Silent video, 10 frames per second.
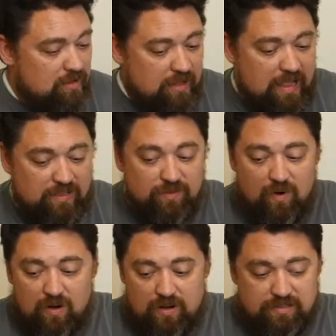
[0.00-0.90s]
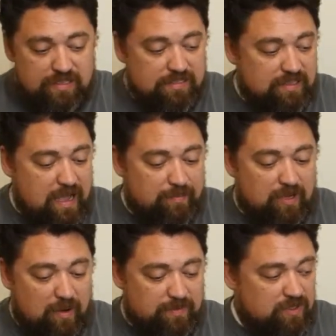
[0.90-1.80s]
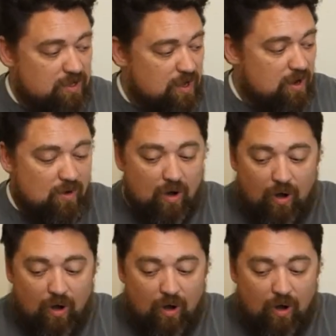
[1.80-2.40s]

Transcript: As far as these laptops go,